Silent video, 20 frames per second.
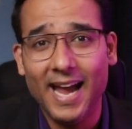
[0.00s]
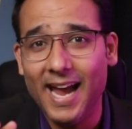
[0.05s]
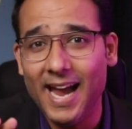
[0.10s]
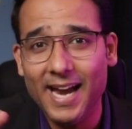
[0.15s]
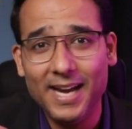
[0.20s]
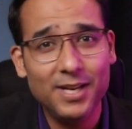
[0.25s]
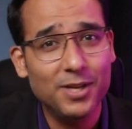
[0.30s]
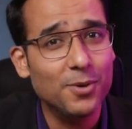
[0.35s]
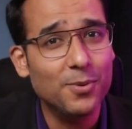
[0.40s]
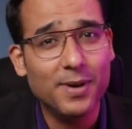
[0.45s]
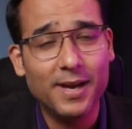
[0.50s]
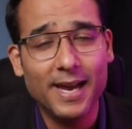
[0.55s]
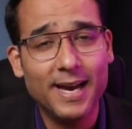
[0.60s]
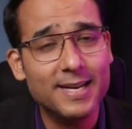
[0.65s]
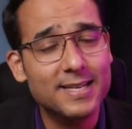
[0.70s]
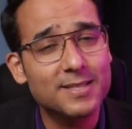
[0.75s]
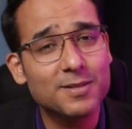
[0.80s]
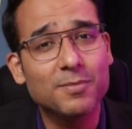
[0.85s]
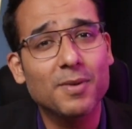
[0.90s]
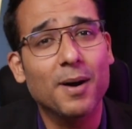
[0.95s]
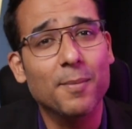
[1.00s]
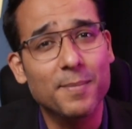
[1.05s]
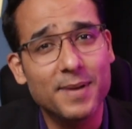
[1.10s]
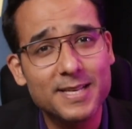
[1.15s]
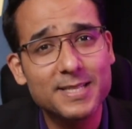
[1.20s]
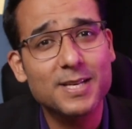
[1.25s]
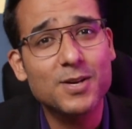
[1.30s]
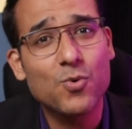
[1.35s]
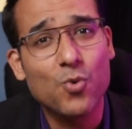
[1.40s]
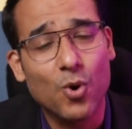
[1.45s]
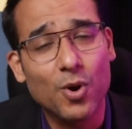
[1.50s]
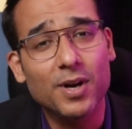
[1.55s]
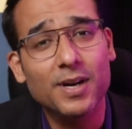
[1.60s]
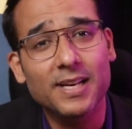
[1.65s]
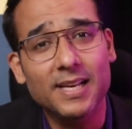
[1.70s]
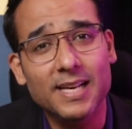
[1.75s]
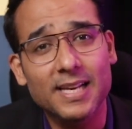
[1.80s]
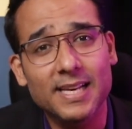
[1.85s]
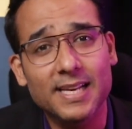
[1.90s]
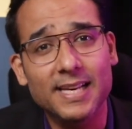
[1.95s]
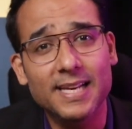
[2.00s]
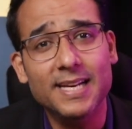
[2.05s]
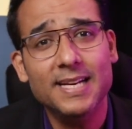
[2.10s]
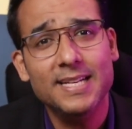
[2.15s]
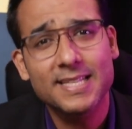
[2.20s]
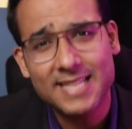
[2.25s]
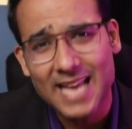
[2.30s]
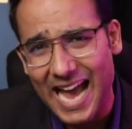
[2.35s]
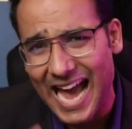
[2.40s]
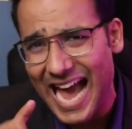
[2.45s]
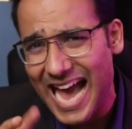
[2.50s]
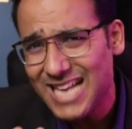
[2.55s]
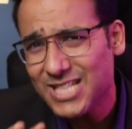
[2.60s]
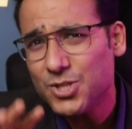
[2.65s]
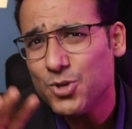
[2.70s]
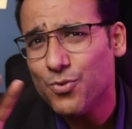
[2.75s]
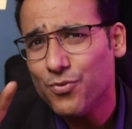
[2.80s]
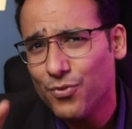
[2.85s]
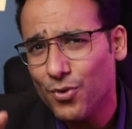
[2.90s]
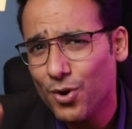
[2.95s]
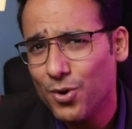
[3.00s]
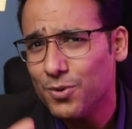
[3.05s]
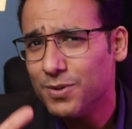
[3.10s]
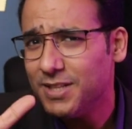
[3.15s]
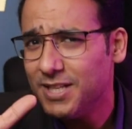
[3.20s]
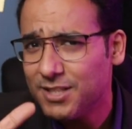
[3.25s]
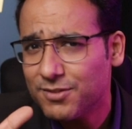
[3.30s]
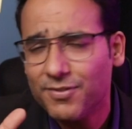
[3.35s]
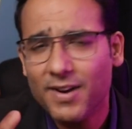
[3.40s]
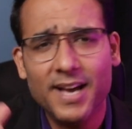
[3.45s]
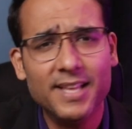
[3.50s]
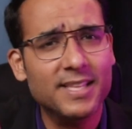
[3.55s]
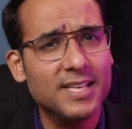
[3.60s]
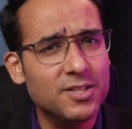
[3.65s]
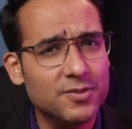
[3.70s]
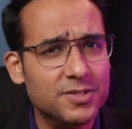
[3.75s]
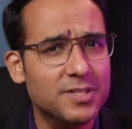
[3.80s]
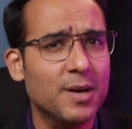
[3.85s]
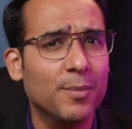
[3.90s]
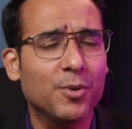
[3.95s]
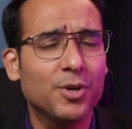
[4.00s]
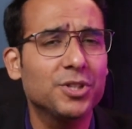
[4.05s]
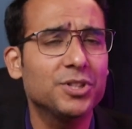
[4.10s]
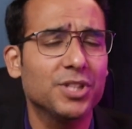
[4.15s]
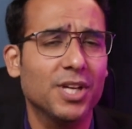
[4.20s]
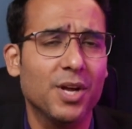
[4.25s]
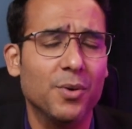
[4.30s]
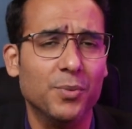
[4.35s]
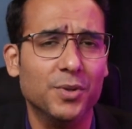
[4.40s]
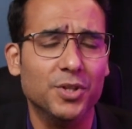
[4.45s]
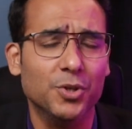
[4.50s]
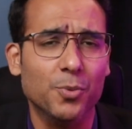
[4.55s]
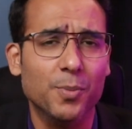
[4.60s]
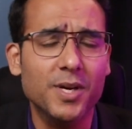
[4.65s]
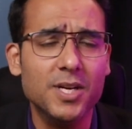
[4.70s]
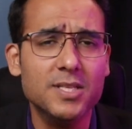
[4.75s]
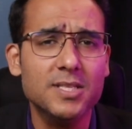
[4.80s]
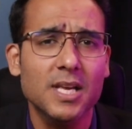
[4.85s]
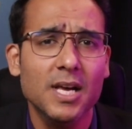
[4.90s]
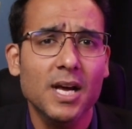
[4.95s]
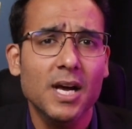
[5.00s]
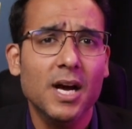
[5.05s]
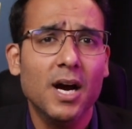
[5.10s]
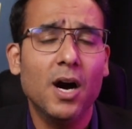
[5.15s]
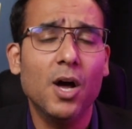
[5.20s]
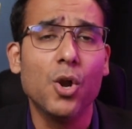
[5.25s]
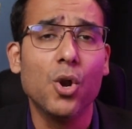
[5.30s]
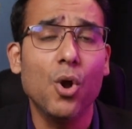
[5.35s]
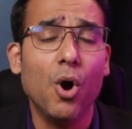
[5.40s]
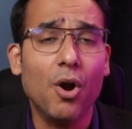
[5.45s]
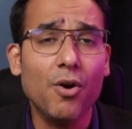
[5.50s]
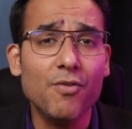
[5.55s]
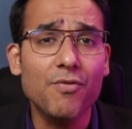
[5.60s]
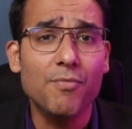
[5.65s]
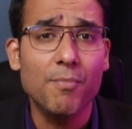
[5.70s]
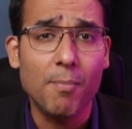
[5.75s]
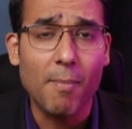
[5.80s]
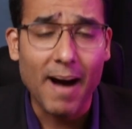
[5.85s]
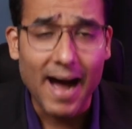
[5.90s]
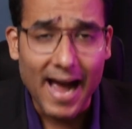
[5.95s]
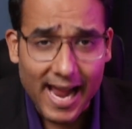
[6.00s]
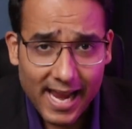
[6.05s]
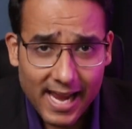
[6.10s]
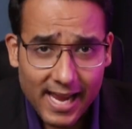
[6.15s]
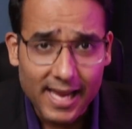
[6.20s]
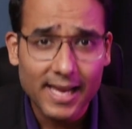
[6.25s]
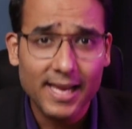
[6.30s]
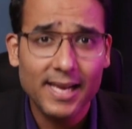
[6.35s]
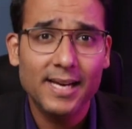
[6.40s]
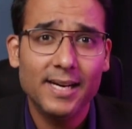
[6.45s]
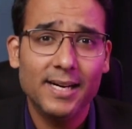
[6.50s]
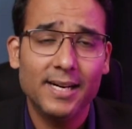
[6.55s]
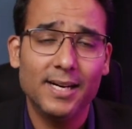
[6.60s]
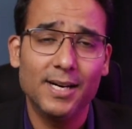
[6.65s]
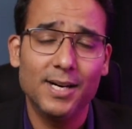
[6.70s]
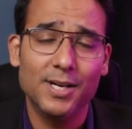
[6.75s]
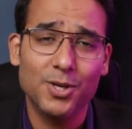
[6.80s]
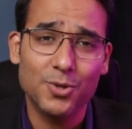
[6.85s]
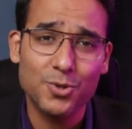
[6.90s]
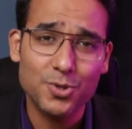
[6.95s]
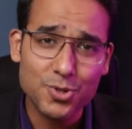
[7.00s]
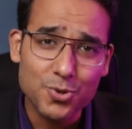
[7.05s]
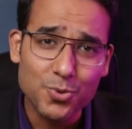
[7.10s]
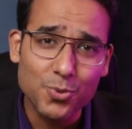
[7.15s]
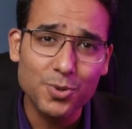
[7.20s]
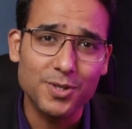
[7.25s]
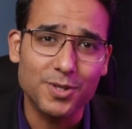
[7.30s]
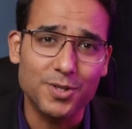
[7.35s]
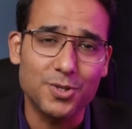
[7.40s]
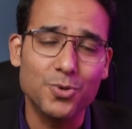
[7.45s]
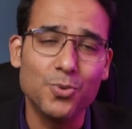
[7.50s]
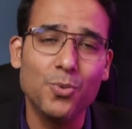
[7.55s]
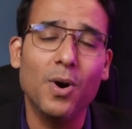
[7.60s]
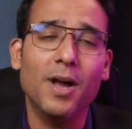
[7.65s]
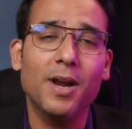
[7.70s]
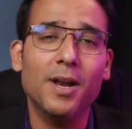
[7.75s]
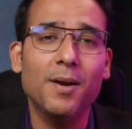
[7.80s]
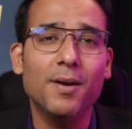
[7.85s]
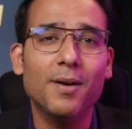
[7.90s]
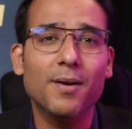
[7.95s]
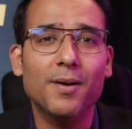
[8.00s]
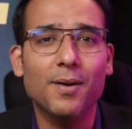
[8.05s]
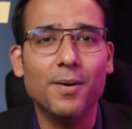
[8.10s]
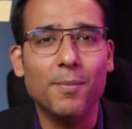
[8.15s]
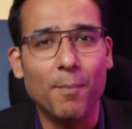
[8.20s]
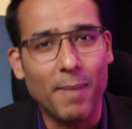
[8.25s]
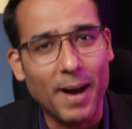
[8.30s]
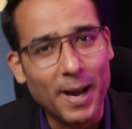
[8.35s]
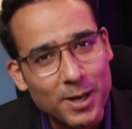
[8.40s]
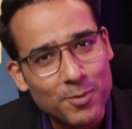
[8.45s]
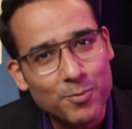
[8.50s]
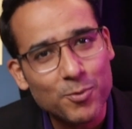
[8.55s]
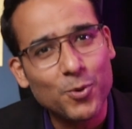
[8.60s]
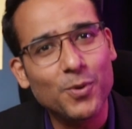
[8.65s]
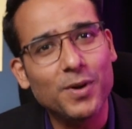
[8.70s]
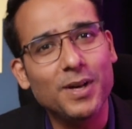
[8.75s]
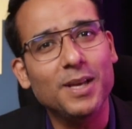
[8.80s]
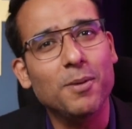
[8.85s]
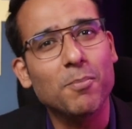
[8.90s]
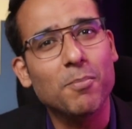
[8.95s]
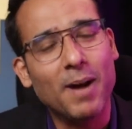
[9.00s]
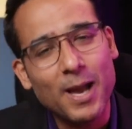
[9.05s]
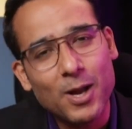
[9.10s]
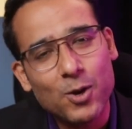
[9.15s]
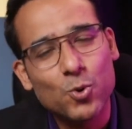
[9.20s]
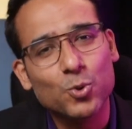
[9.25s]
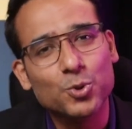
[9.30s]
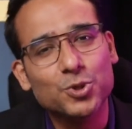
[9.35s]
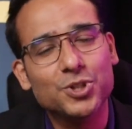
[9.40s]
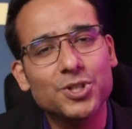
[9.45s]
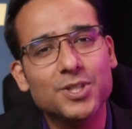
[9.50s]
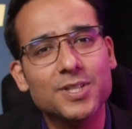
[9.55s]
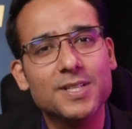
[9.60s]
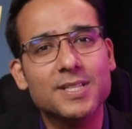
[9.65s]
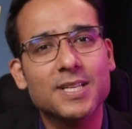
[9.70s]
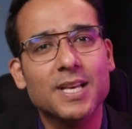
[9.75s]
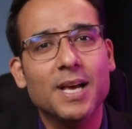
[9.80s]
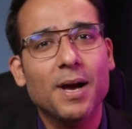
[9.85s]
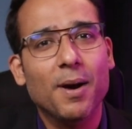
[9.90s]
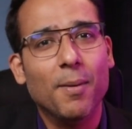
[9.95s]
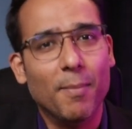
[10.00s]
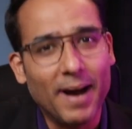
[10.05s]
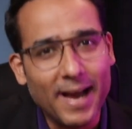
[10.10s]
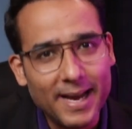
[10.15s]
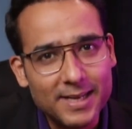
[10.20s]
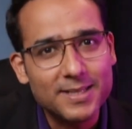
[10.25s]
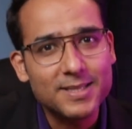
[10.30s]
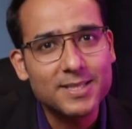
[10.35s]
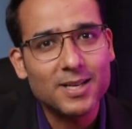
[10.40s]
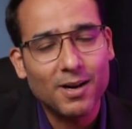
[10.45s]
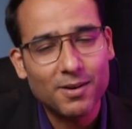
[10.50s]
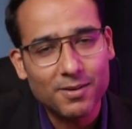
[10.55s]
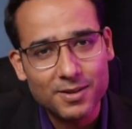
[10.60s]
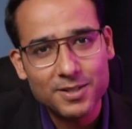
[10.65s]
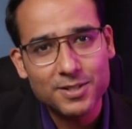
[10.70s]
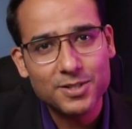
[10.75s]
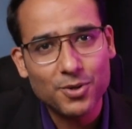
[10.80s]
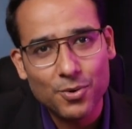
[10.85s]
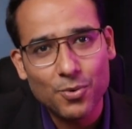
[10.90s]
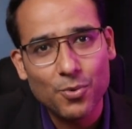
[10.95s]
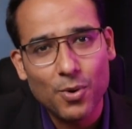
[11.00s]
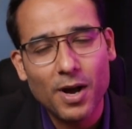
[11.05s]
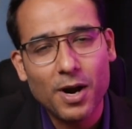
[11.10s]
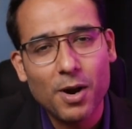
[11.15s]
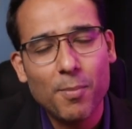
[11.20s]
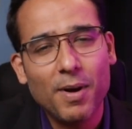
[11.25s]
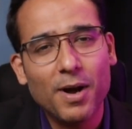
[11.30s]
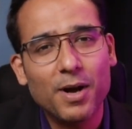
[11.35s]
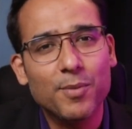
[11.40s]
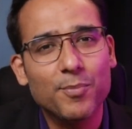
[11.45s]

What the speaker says: and you get some amazing quality leads as you follow these 5 things, which I'm going to share with you. Because a lot of my students who are in my community, my coaches, my consultants, you know, who are in my